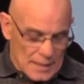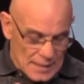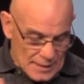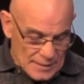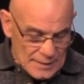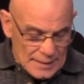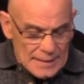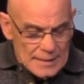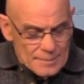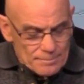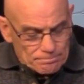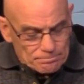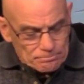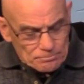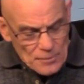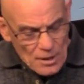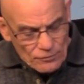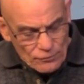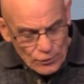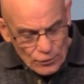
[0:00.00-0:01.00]
And then
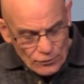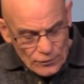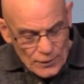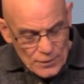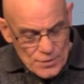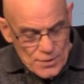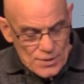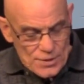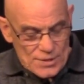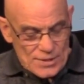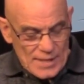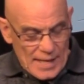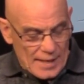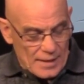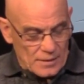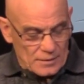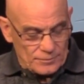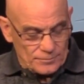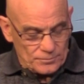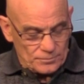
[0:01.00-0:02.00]
a few verses
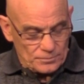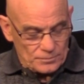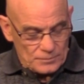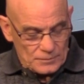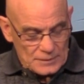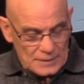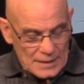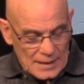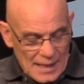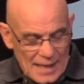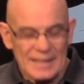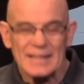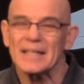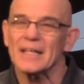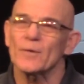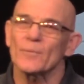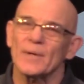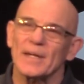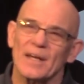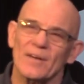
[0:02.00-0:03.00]
down, I
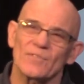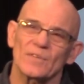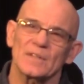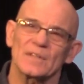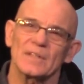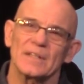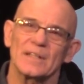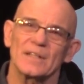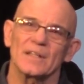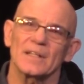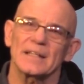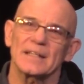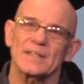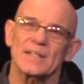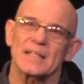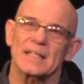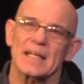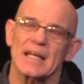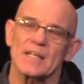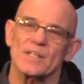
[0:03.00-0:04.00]
think we have a little
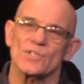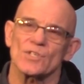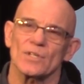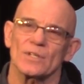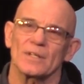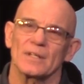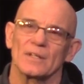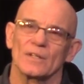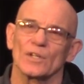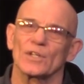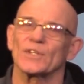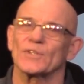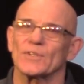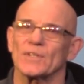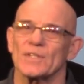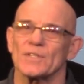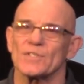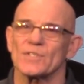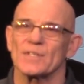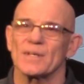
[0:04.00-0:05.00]
indication. Look
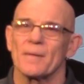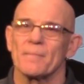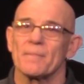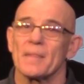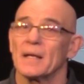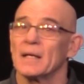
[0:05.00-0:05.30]
at this.